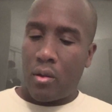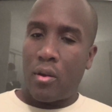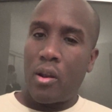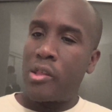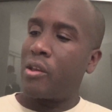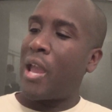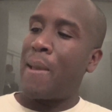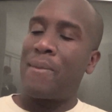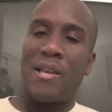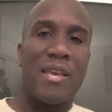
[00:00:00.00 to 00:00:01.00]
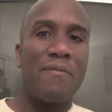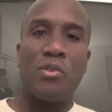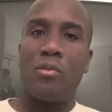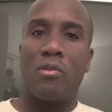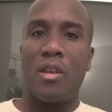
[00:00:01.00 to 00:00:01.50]
Another game that gives
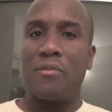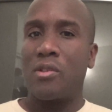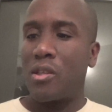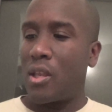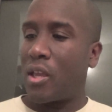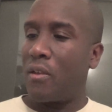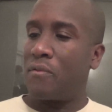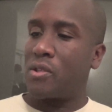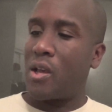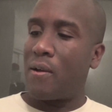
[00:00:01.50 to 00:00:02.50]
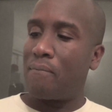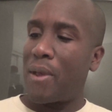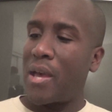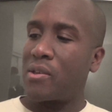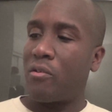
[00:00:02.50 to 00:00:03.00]

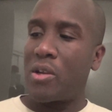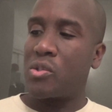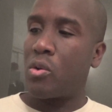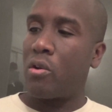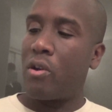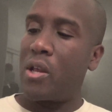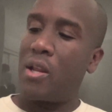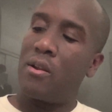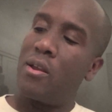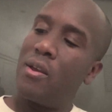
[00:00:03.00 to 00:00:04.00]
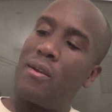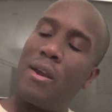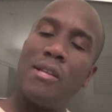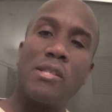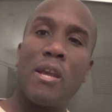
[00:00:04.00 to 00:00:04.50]
back great store credit.
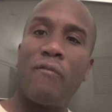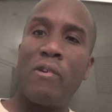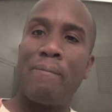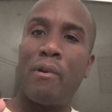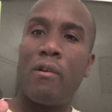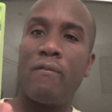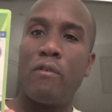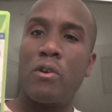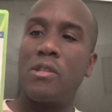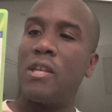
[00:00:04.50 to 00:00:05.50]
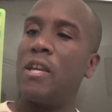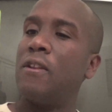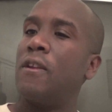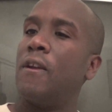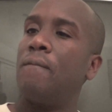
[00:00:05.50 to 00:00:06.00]
NCAA Football 14
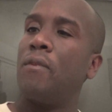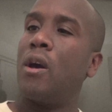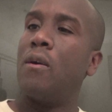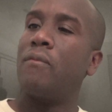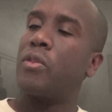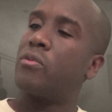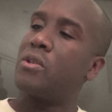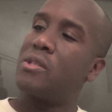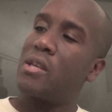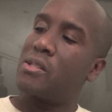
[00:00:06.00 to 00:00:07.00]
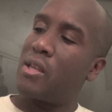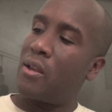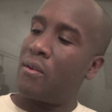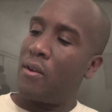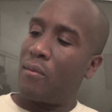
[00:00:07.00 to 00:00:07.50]
for
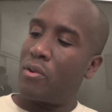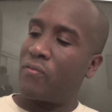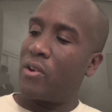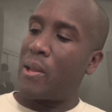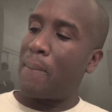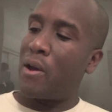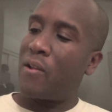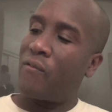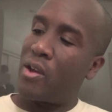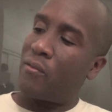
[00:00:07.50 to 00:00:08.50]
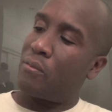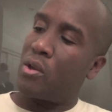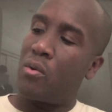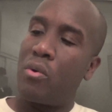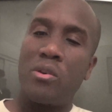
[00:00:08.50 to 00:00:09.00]
360. What's funny about it, I found it from
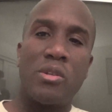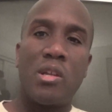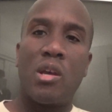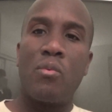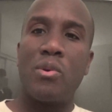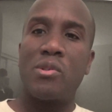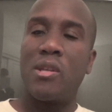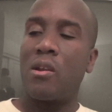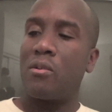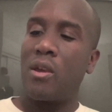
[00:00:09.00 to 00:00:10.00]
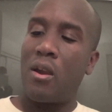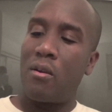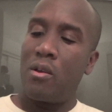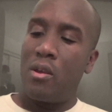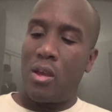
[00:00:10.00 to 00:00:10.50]
Goodwill. See the Goodwill sticker
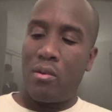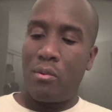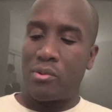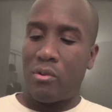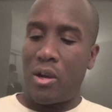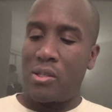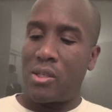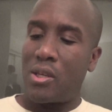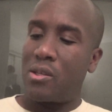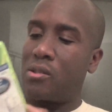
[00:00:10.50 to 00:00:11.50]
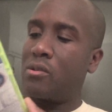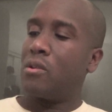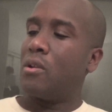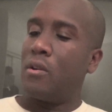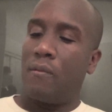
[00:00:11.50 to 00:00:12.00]
there. And what was crazy is
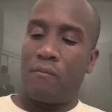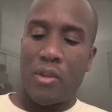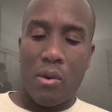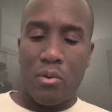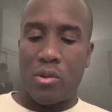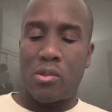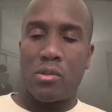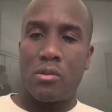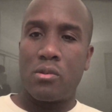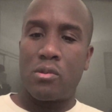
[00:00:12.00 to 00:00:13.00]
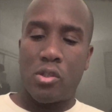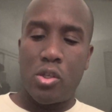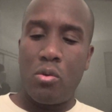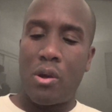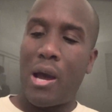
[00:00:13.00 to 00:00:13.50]
there was
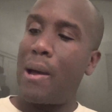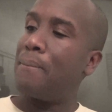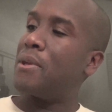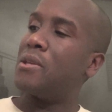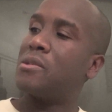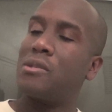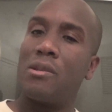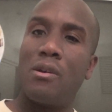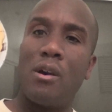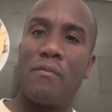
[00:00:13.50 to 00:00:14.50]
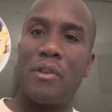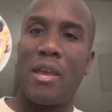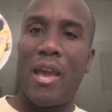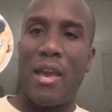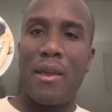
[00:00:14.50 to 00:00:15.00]
2 copies of the
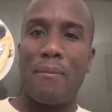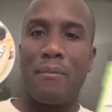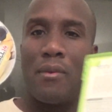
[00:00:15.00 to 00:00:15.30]
game